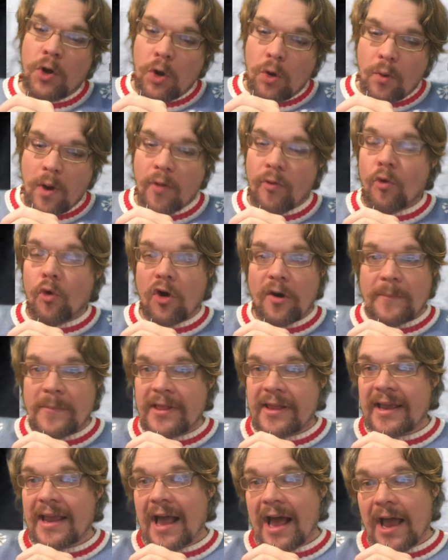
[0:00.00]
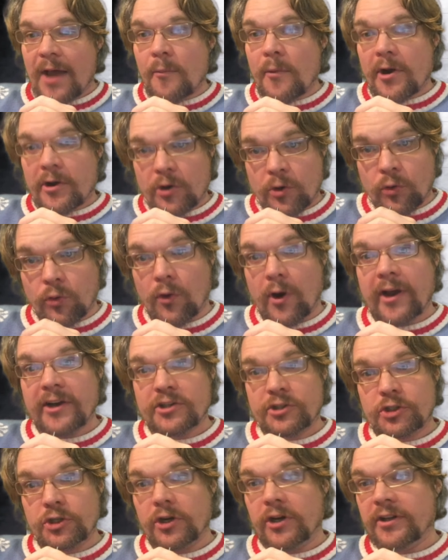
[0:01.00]
while normally I would
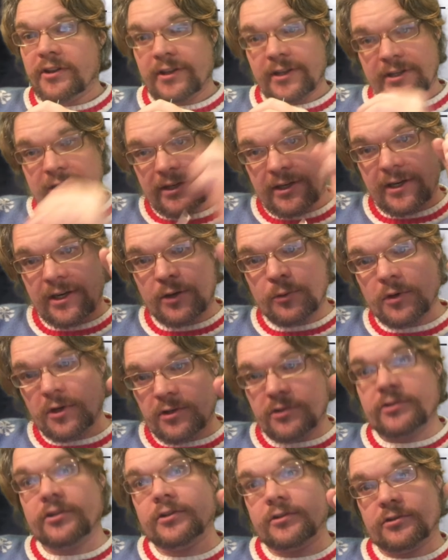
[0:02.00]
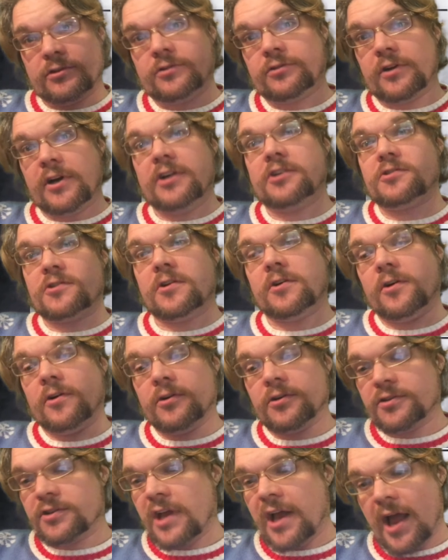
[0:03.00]
crush on the, hey, where's those stretch
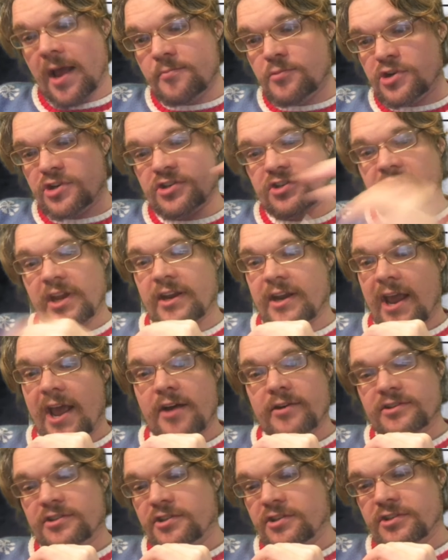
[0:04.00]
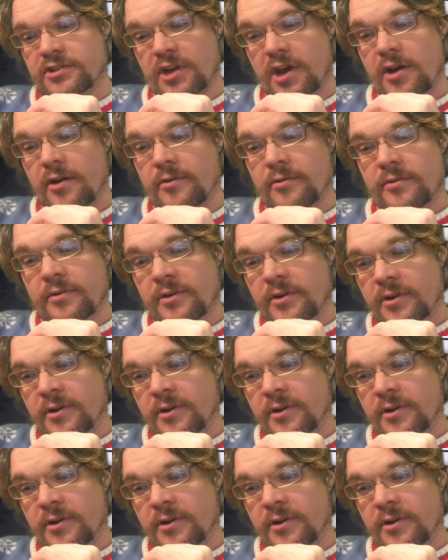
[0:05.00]
goals? I'm just like, now it's just no.